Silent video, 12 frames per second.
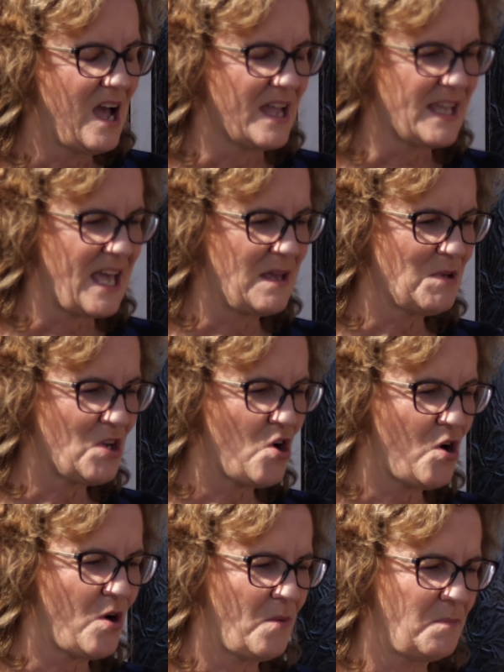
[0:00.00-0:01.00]
I came
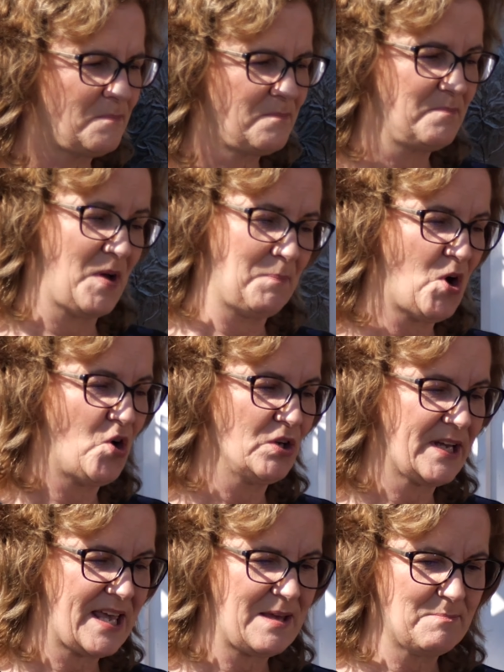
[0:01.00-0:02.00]

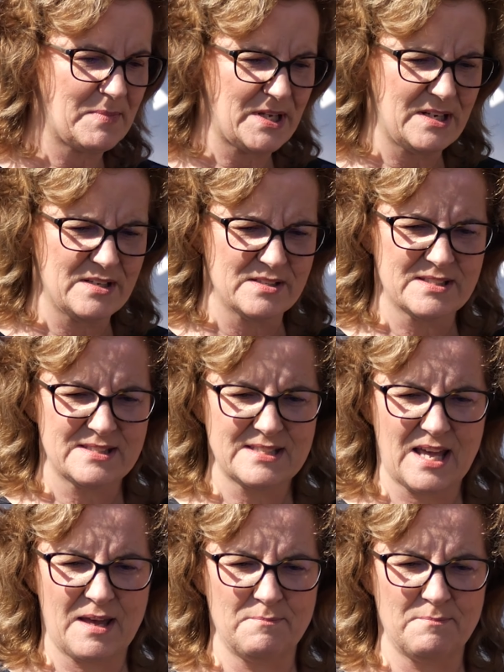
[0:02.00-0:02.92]
upon Kimble as